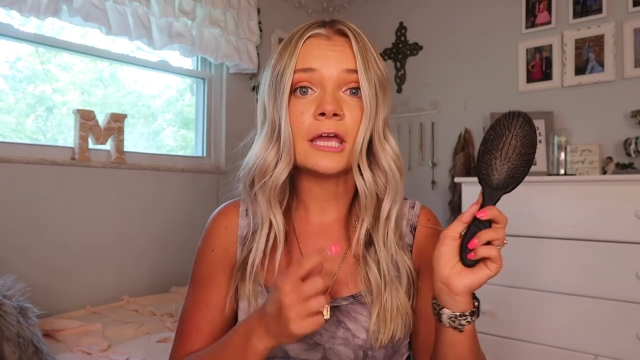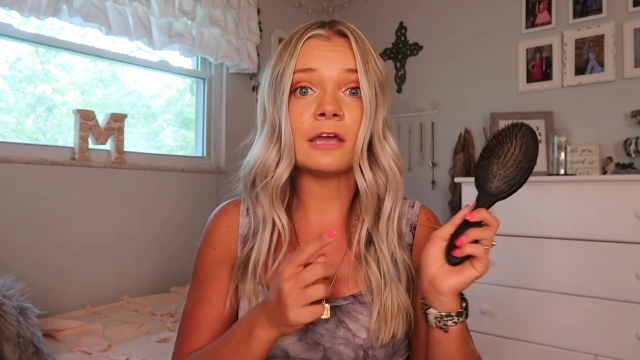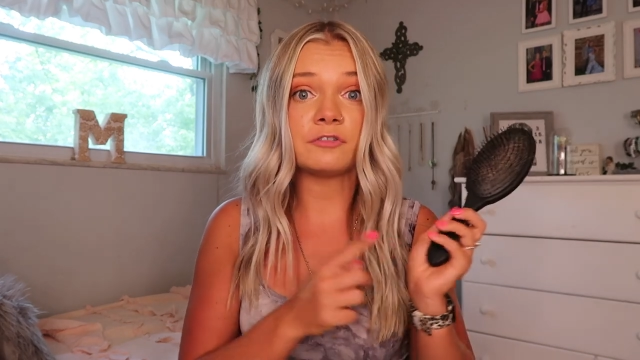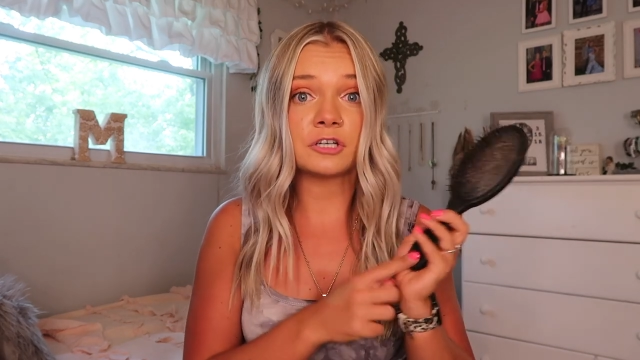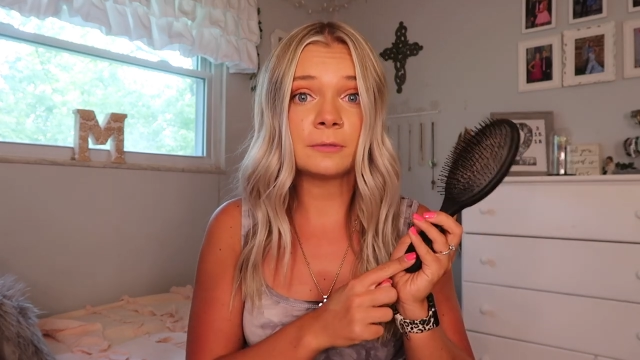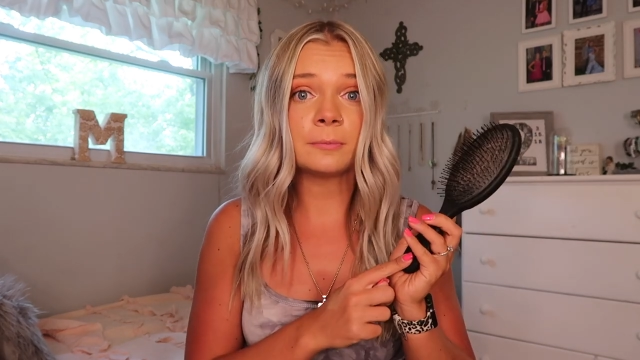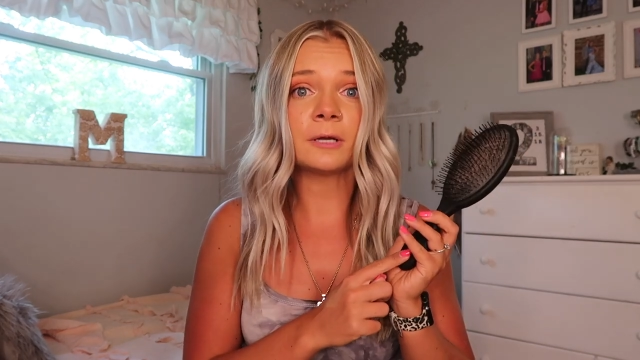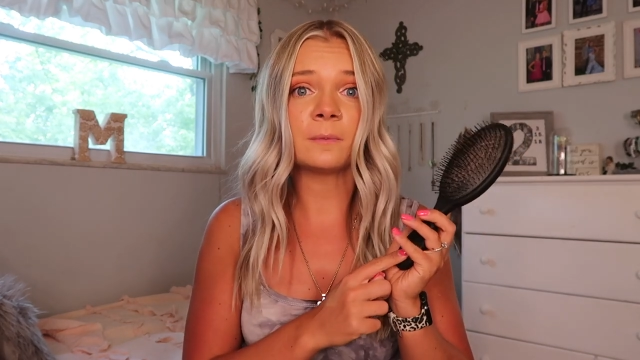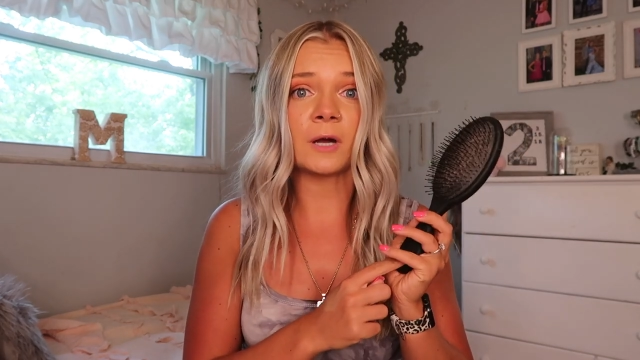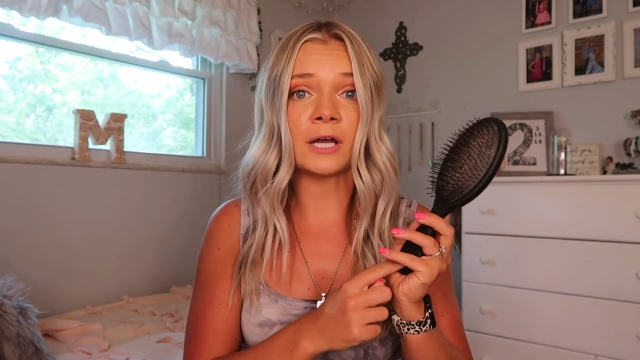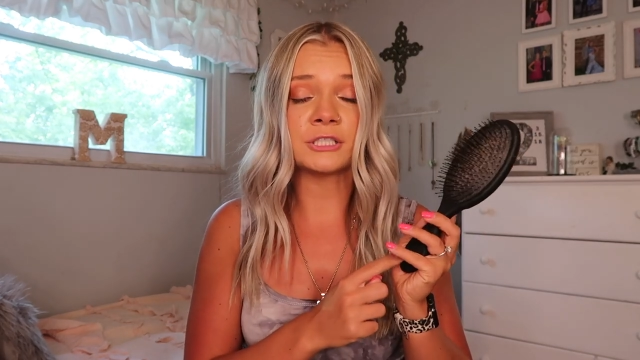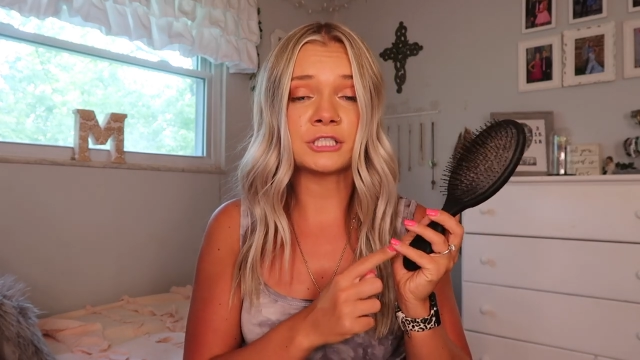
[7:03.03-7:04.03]
If you're going to bring a
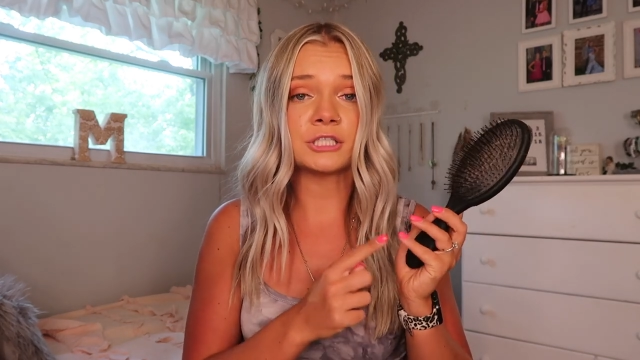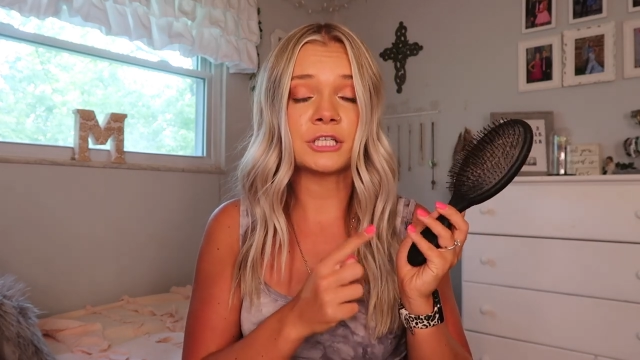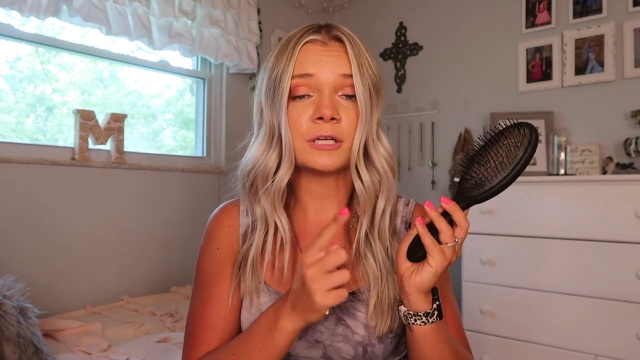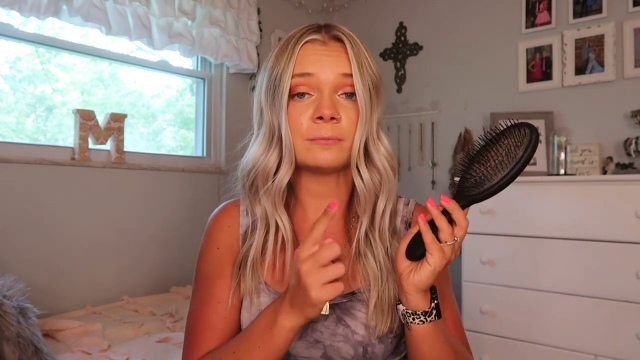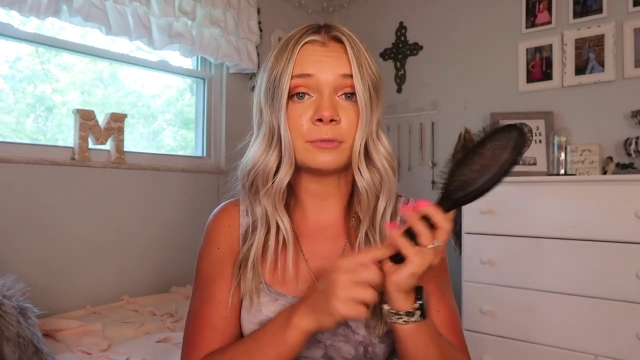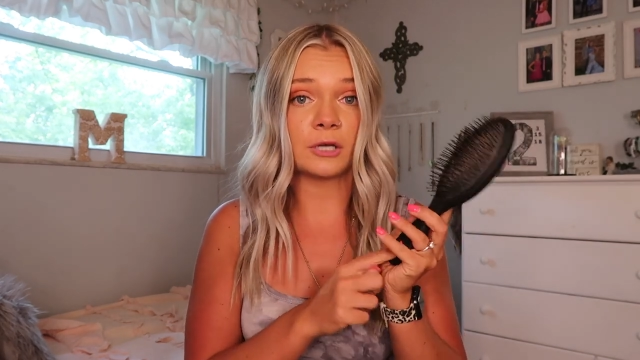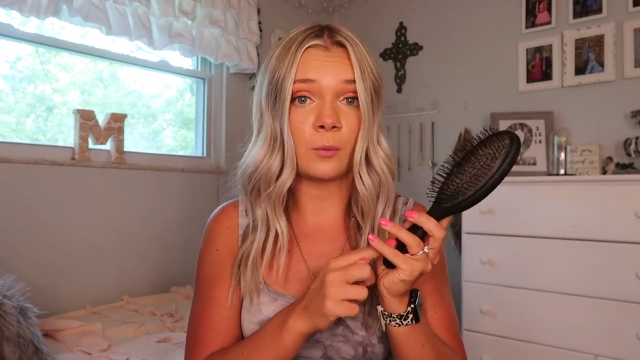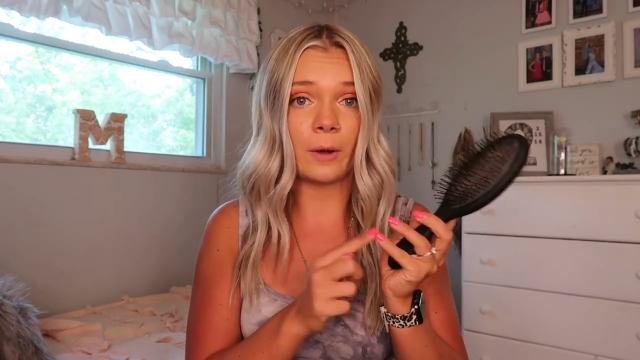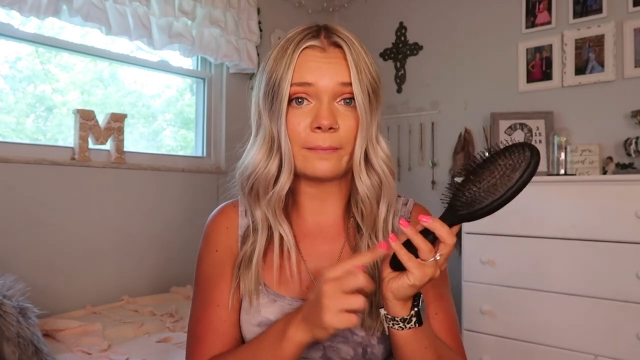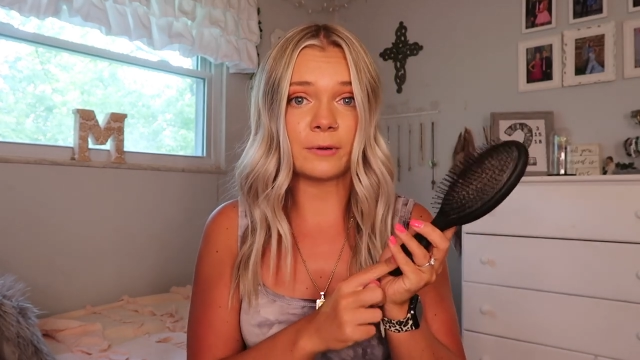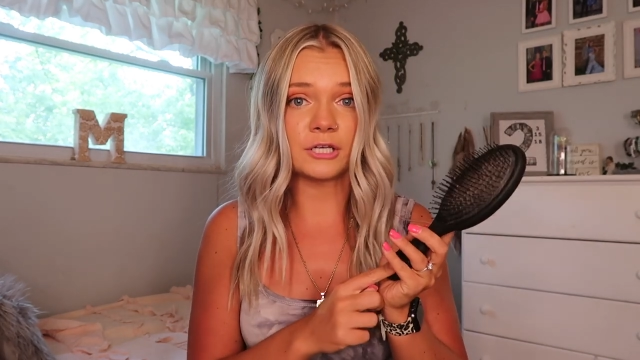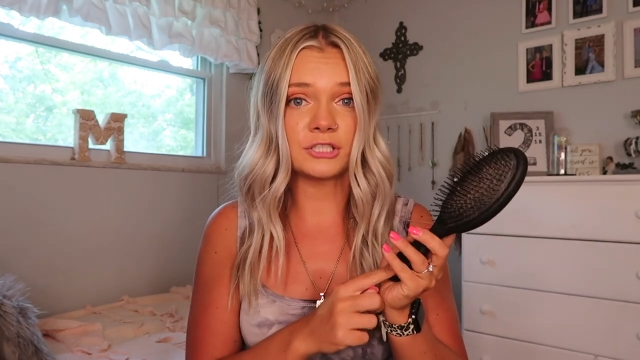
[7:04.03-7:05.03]
brush, Bring a
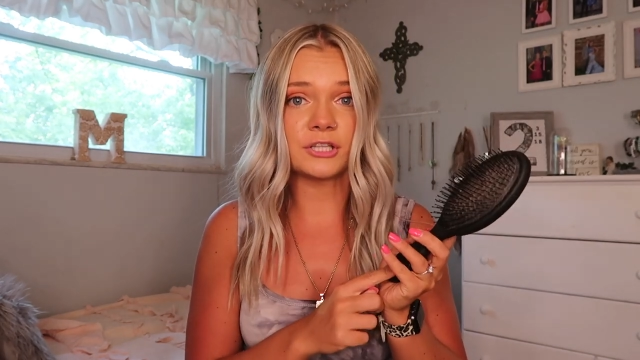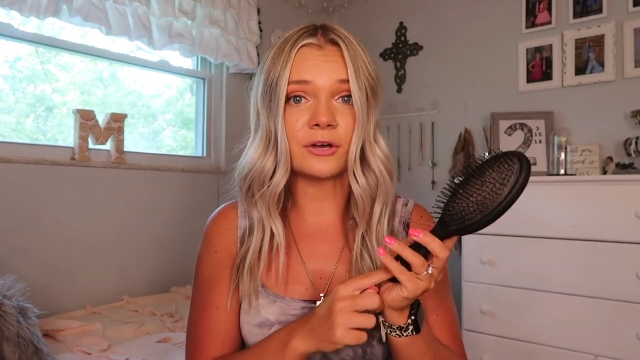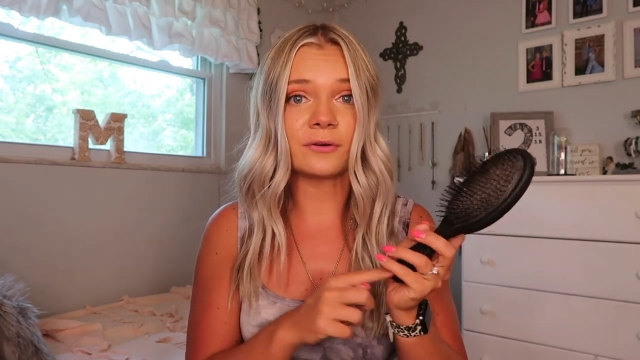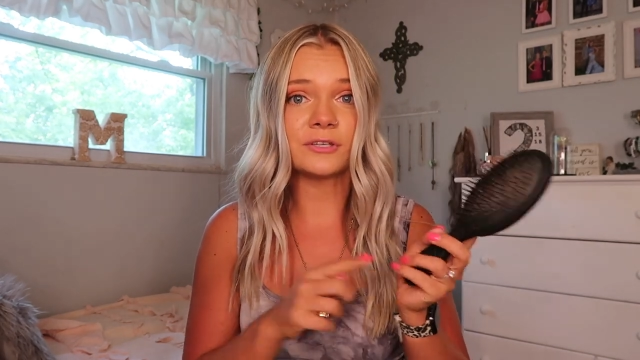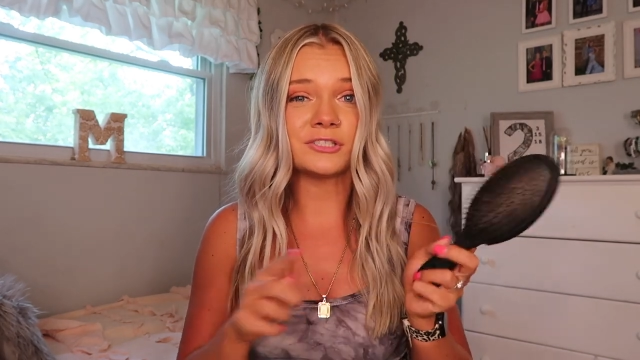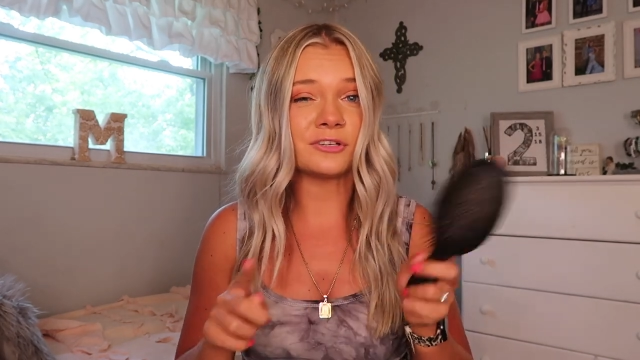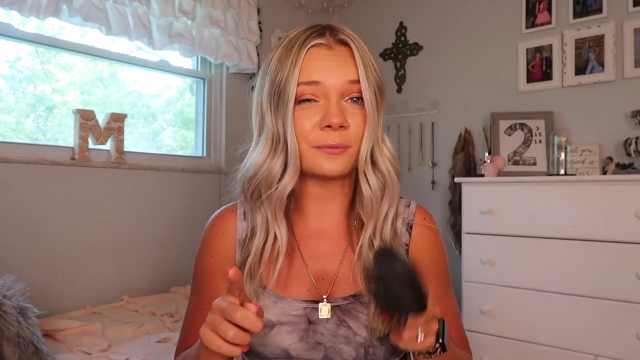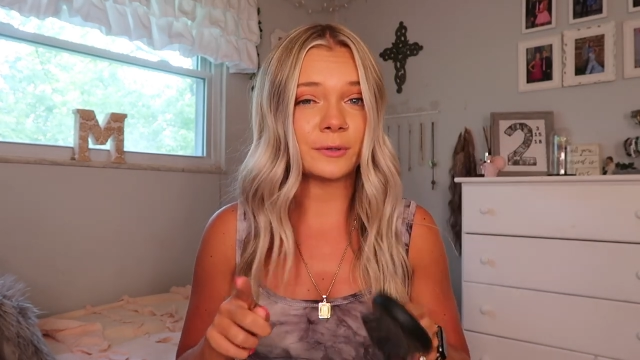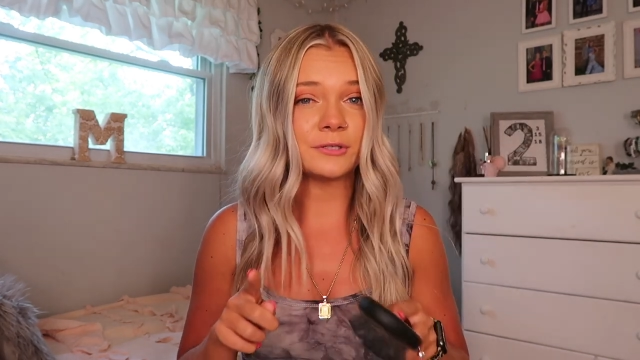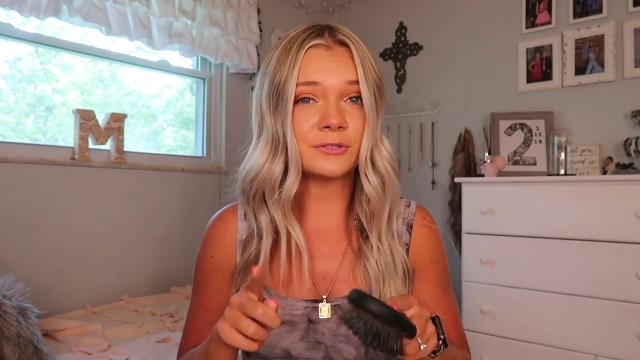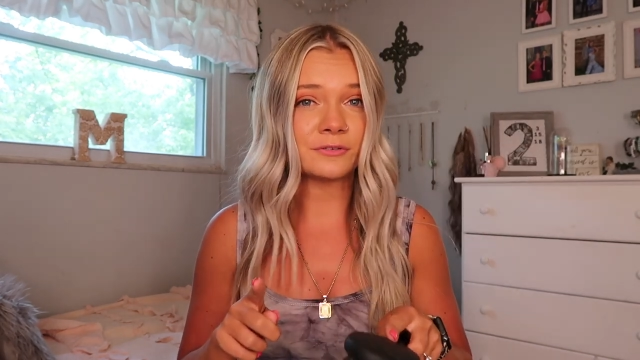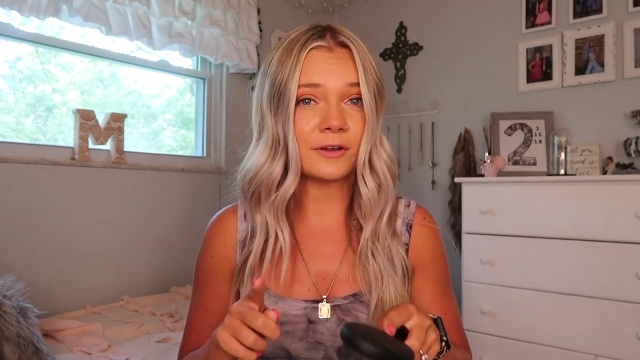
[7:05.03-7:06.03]
wet brush though, because you don't want
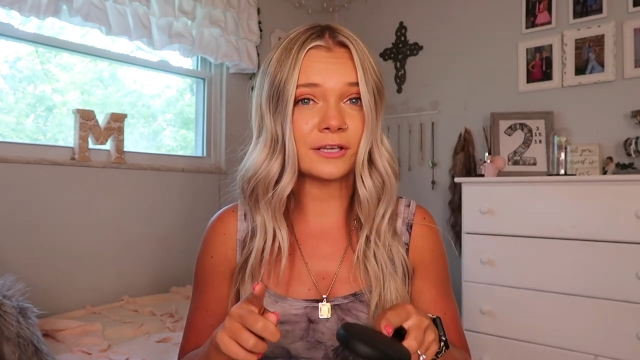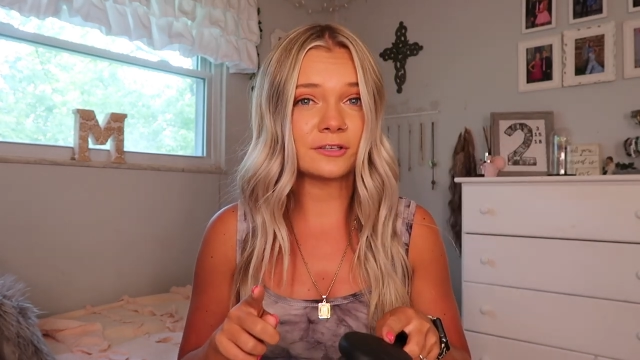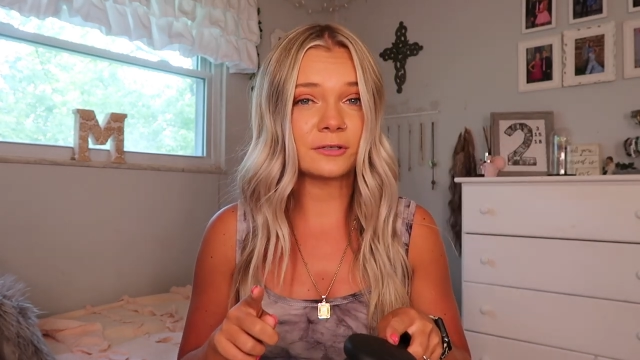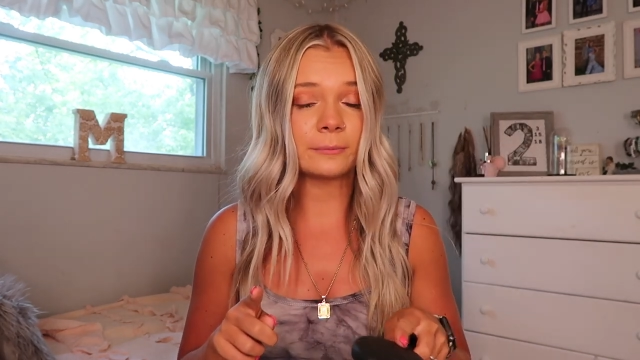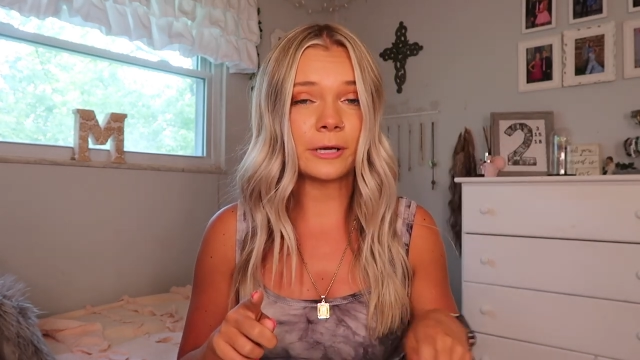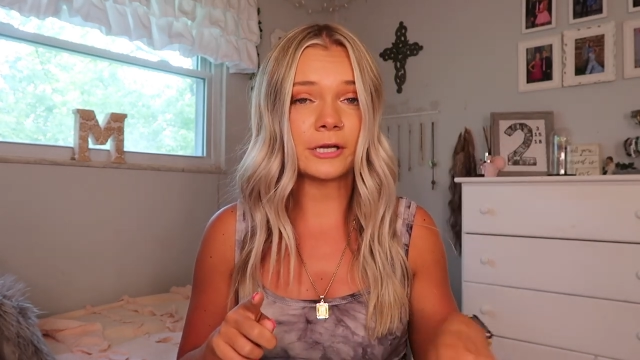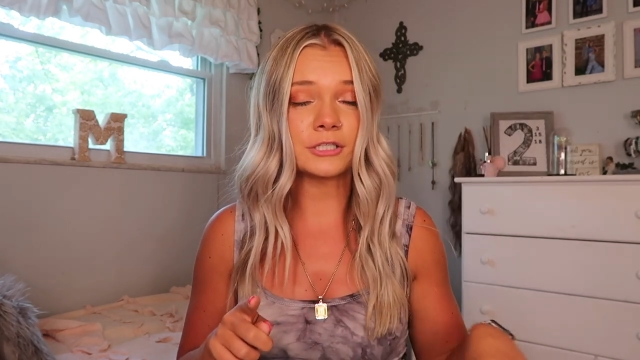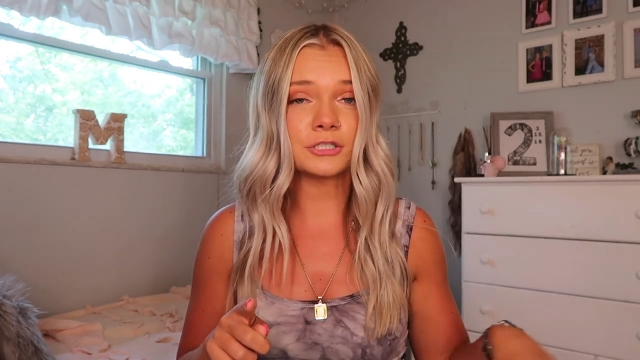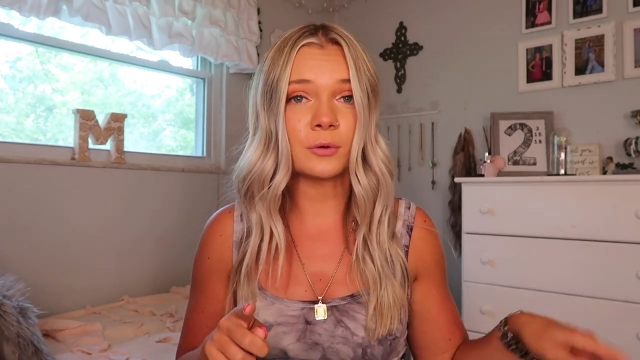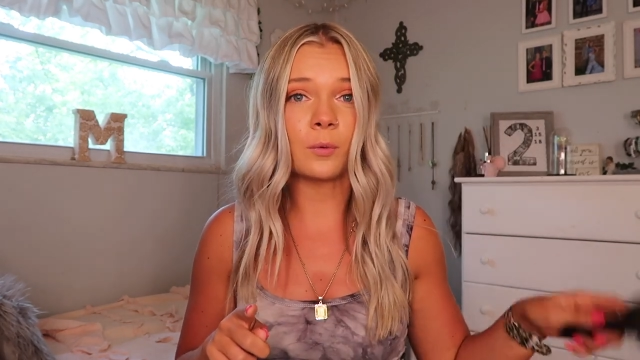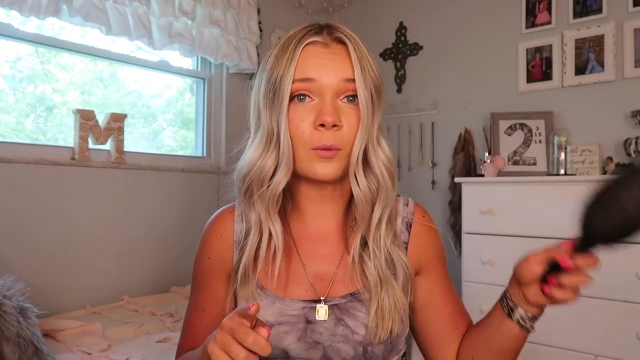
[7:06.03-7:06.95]
to use a regular brush.